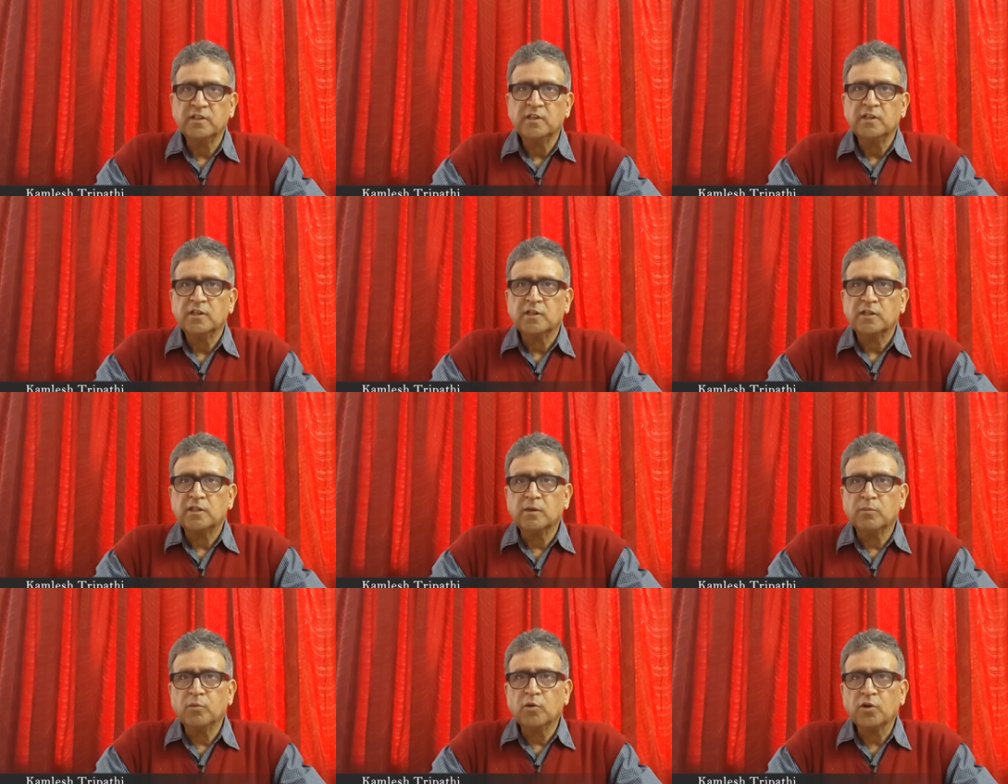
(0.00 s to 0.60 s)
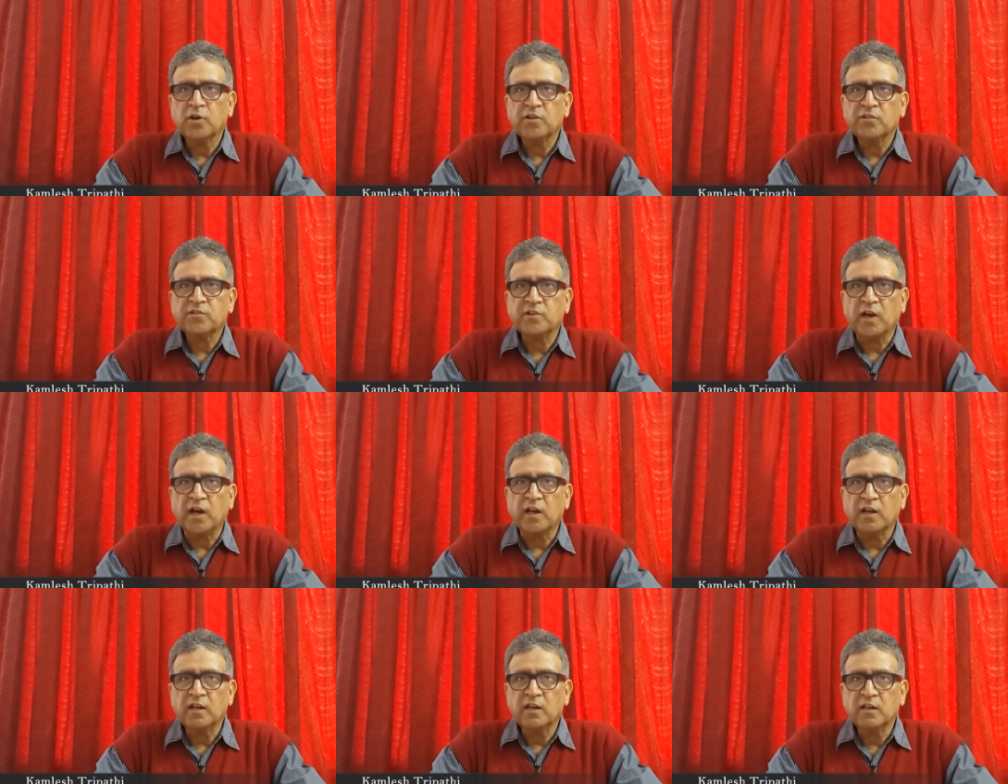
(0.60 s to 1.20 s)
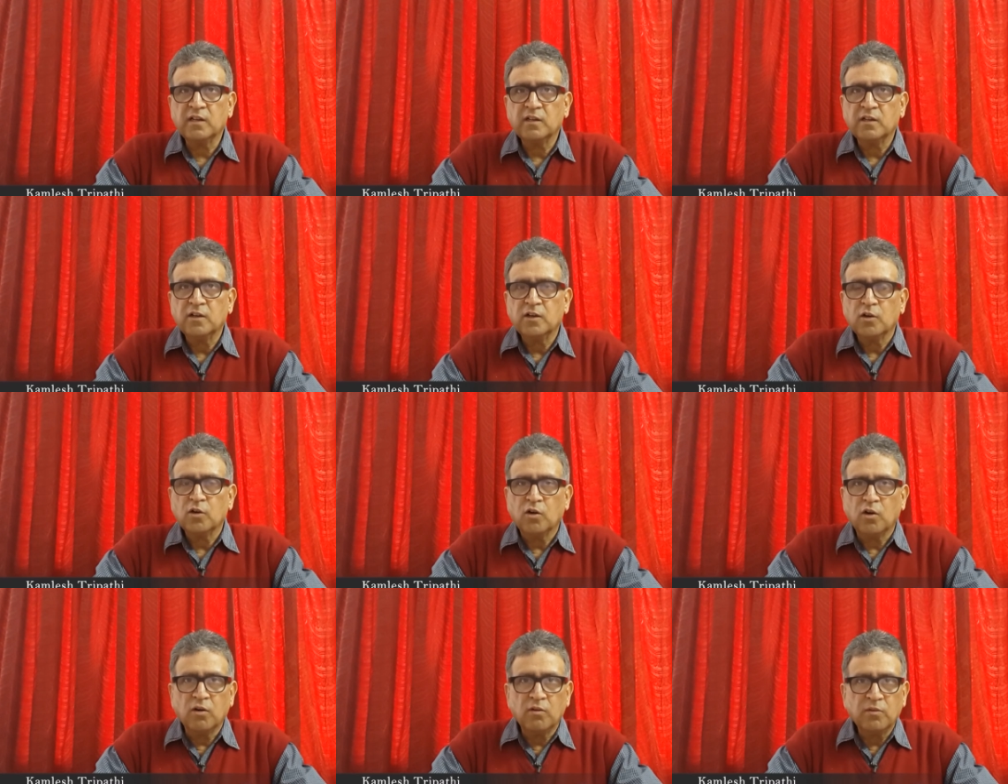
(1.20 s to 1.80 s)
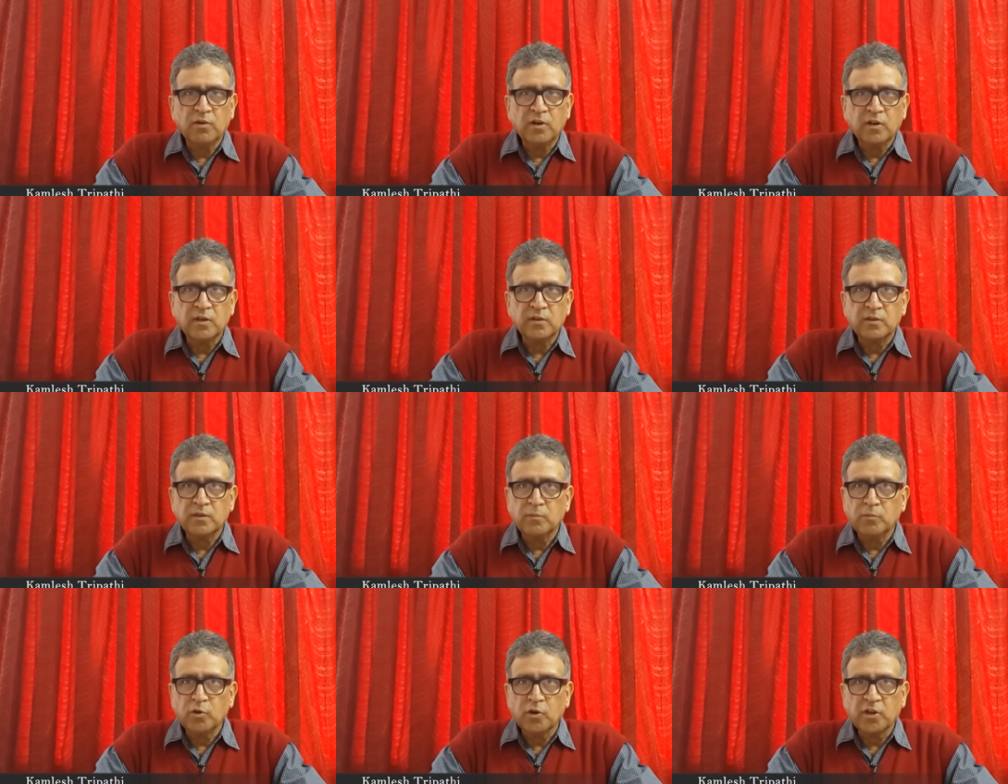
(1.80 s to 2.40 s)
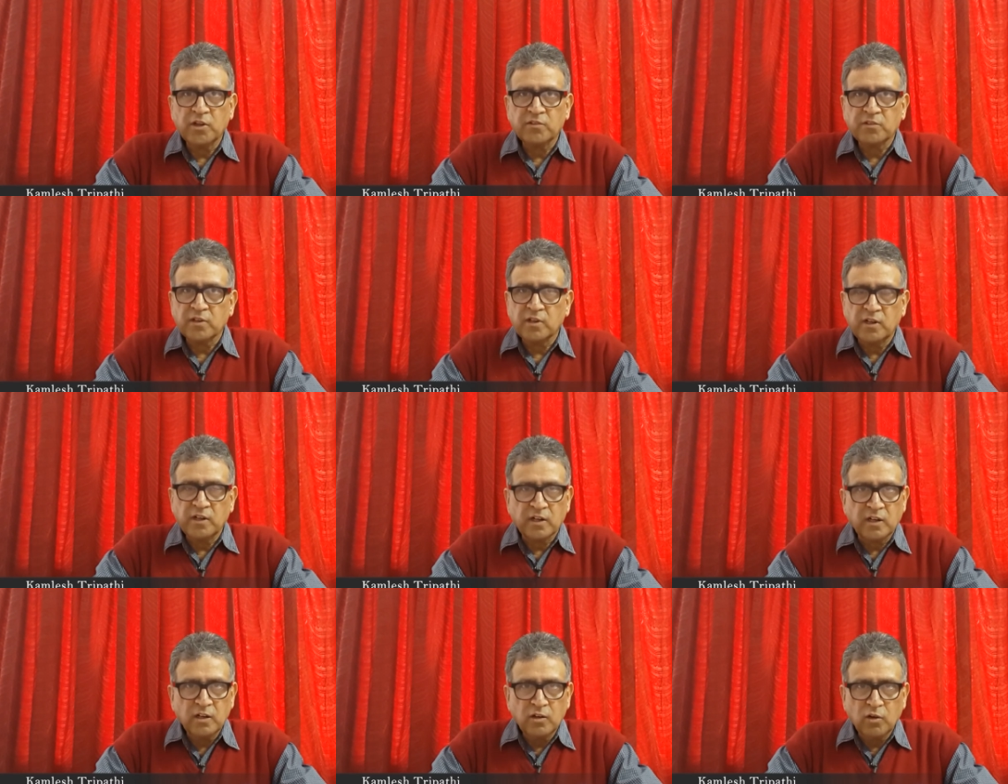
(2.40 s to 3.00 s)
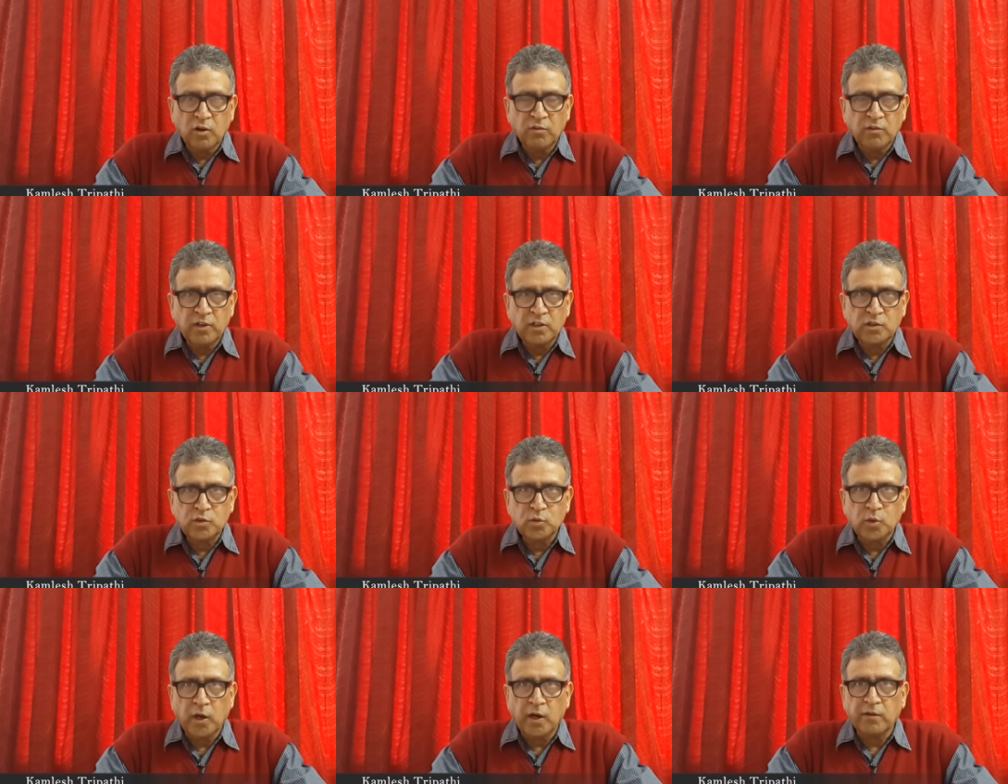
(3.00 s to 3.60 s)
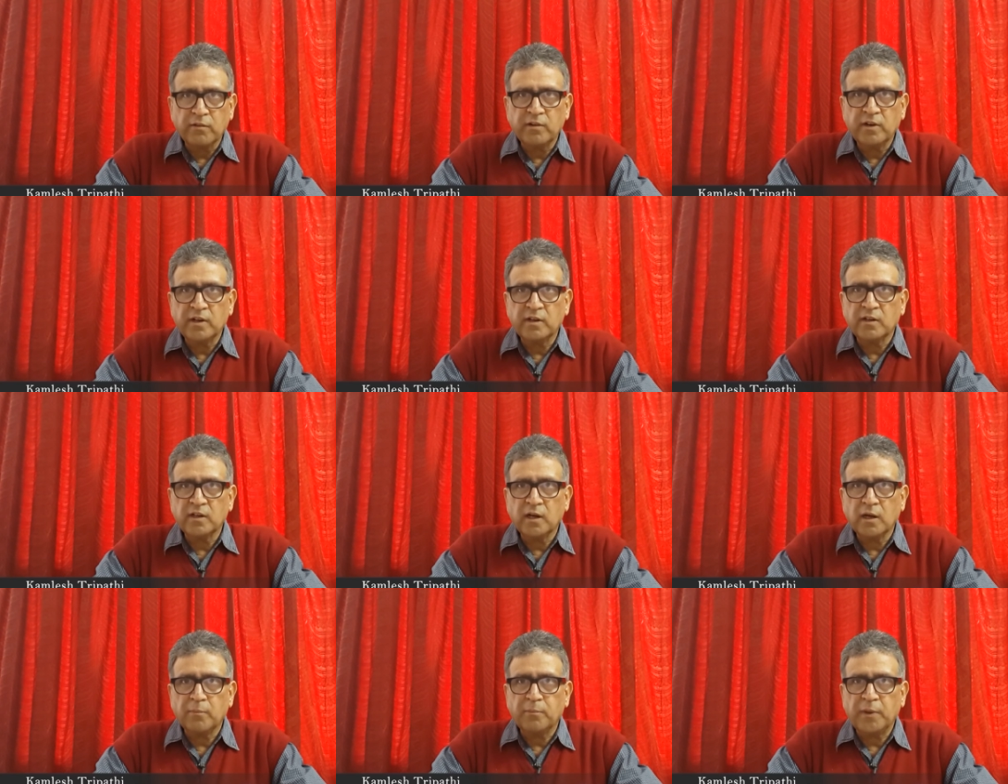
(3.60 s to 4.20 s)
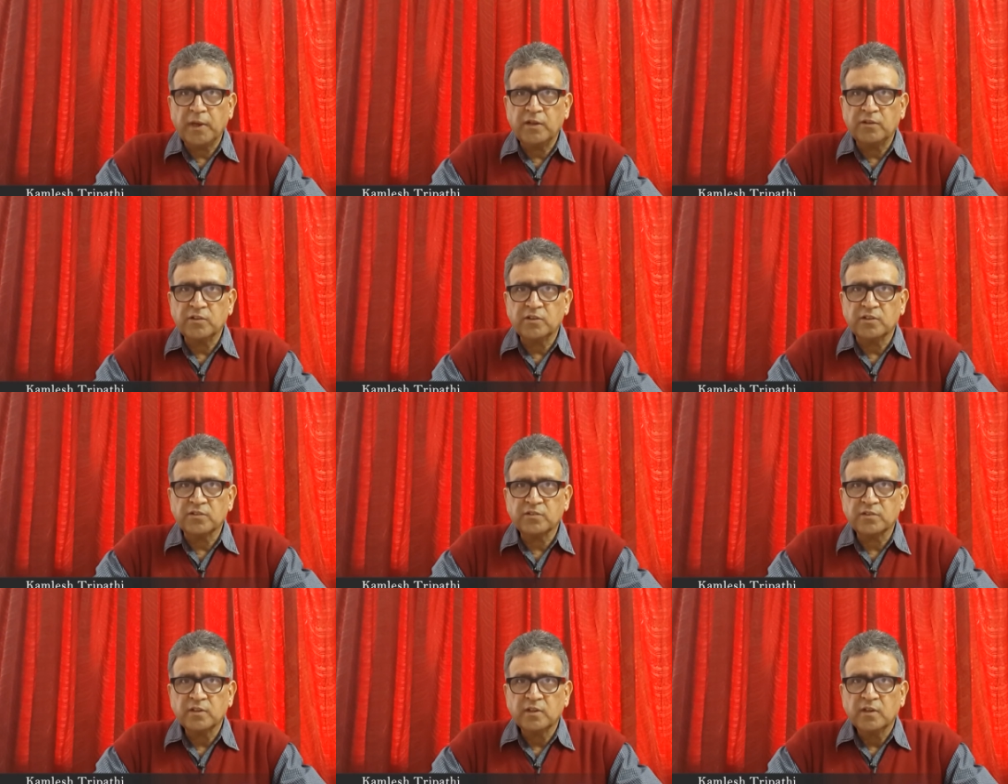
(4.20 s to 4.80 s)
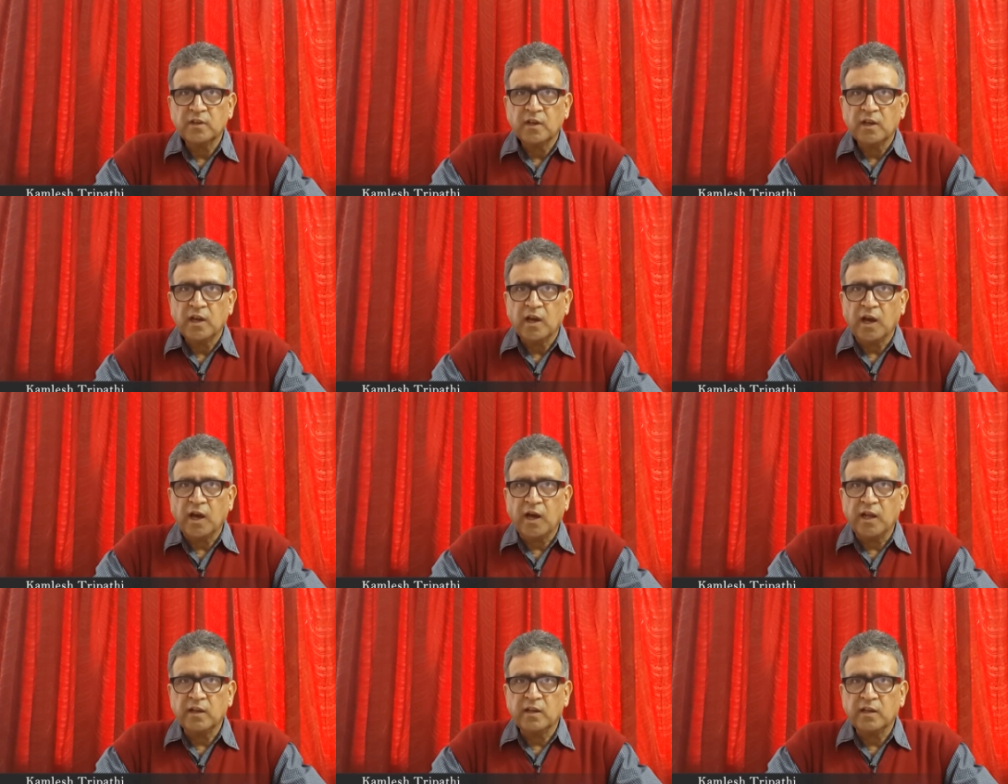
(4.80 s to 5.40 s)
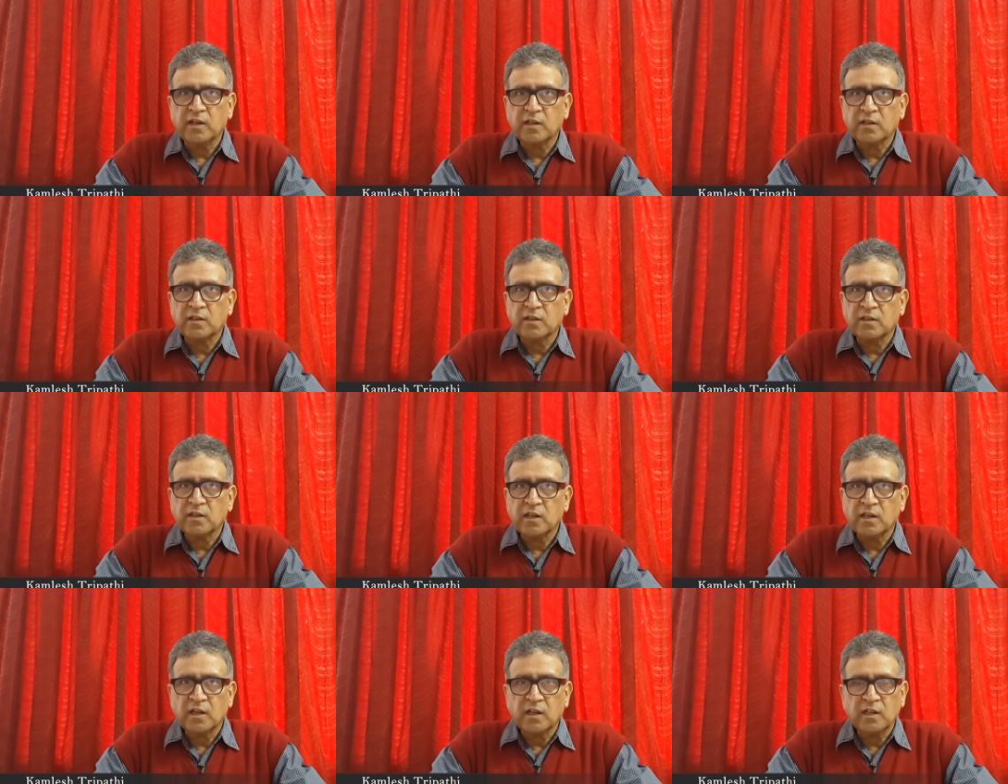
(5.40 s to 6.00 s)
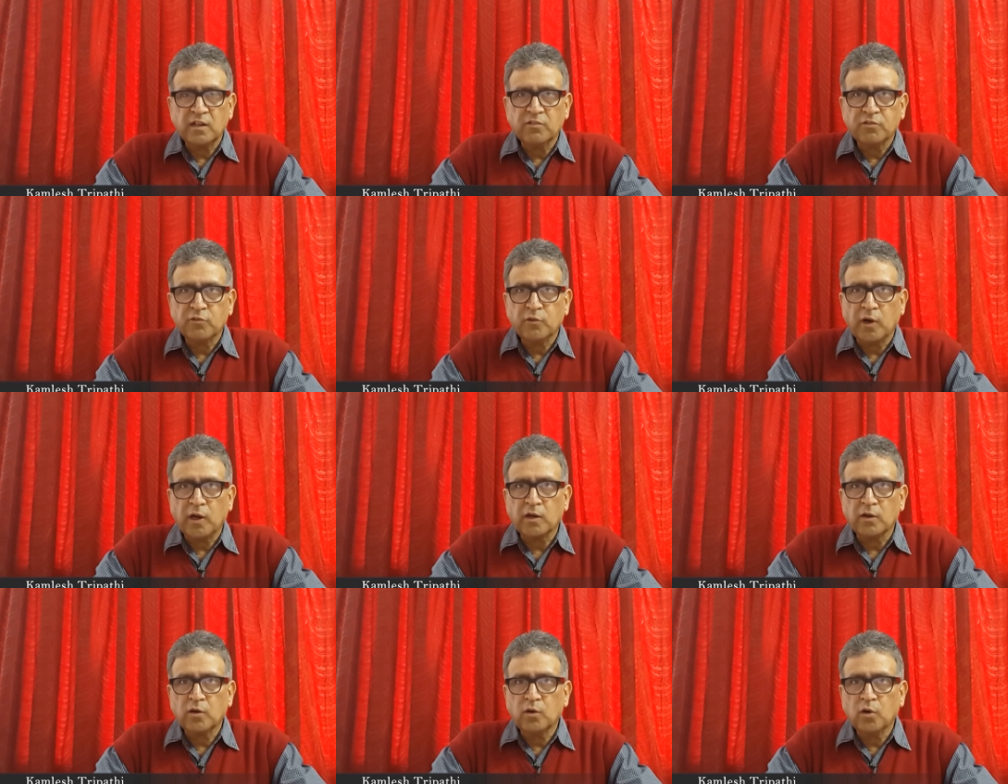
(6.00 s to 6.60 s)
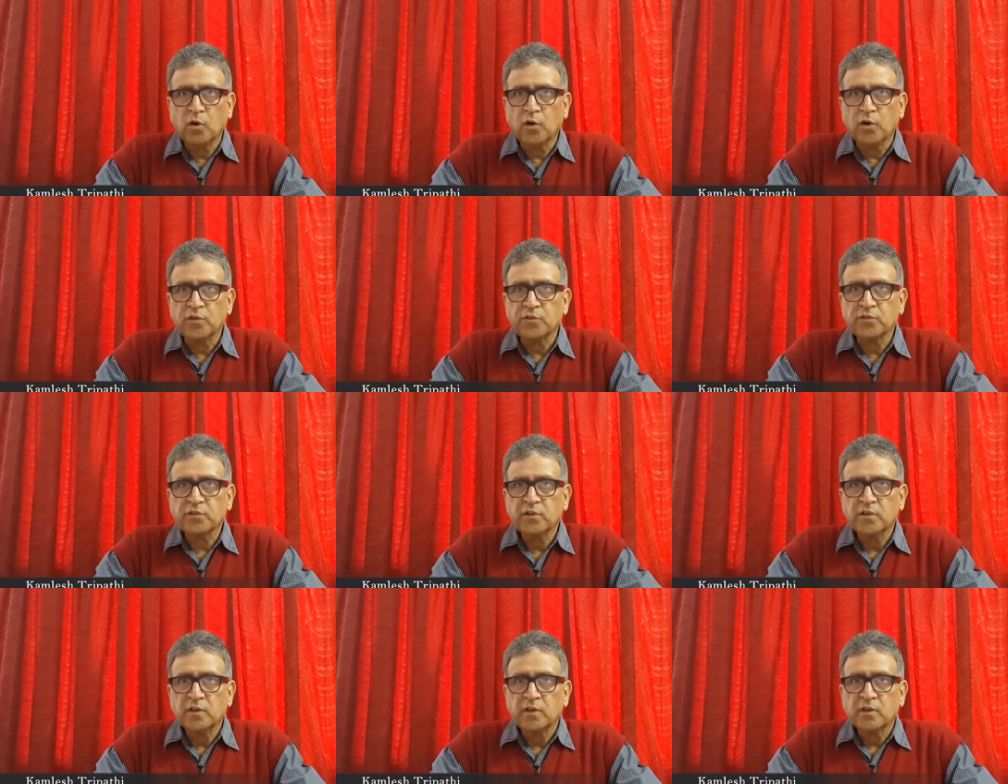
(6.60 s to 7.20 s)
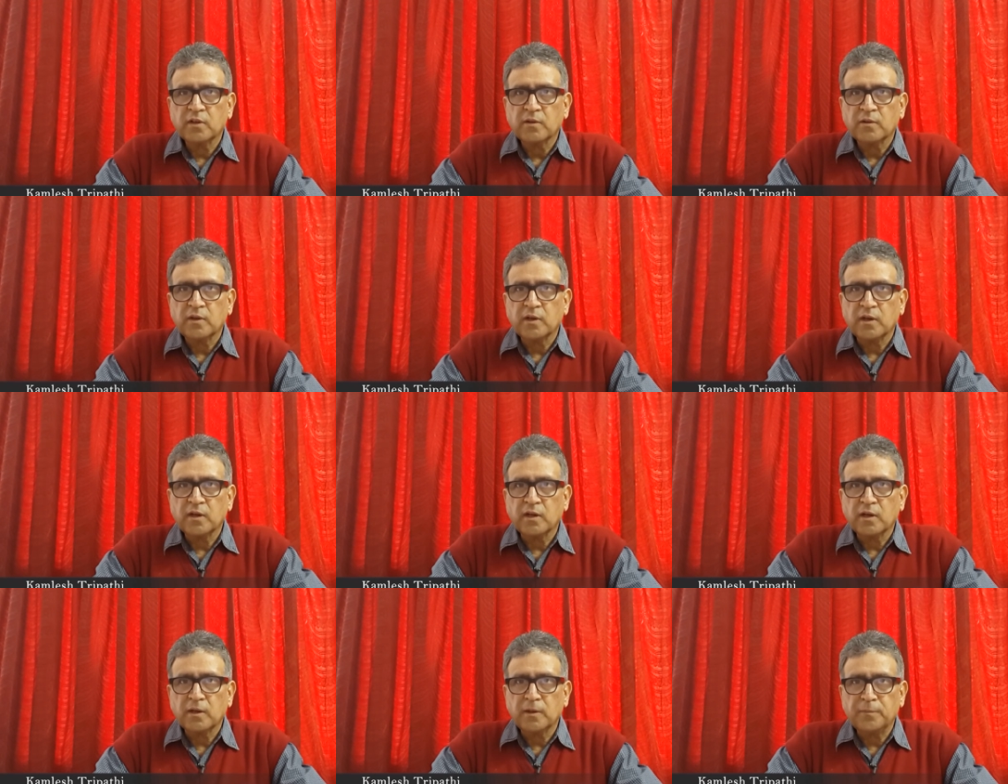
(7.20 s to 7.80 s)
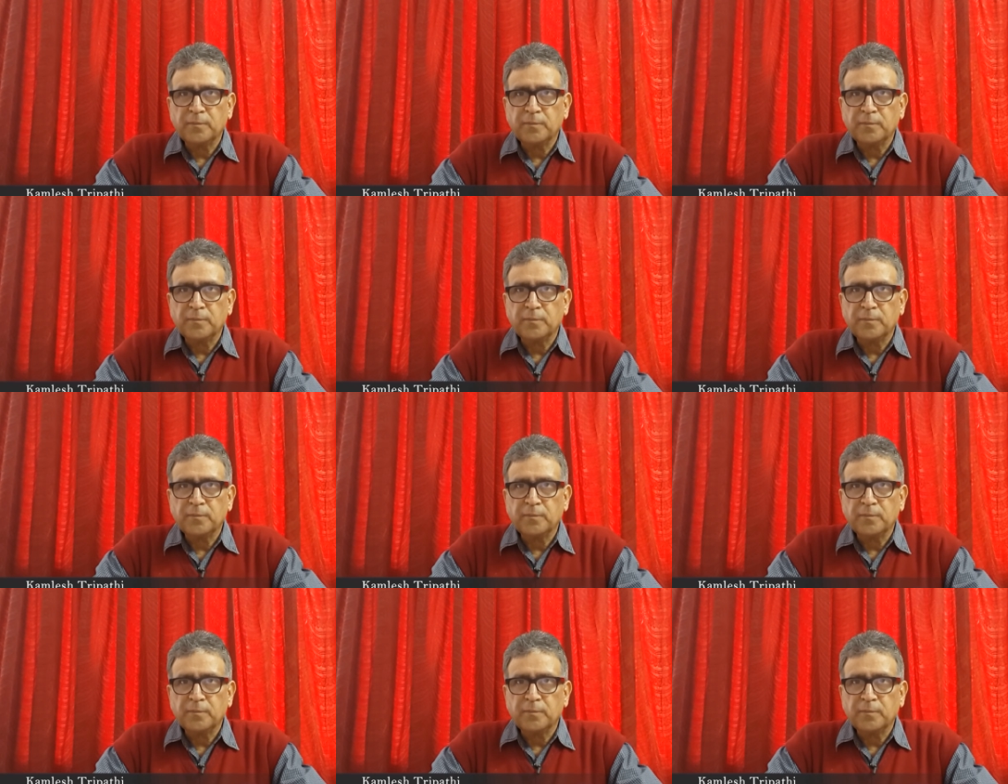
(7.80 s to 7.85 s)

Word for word: The book is titled over the book is a little over 200 uh, pages and it and if one goes uh,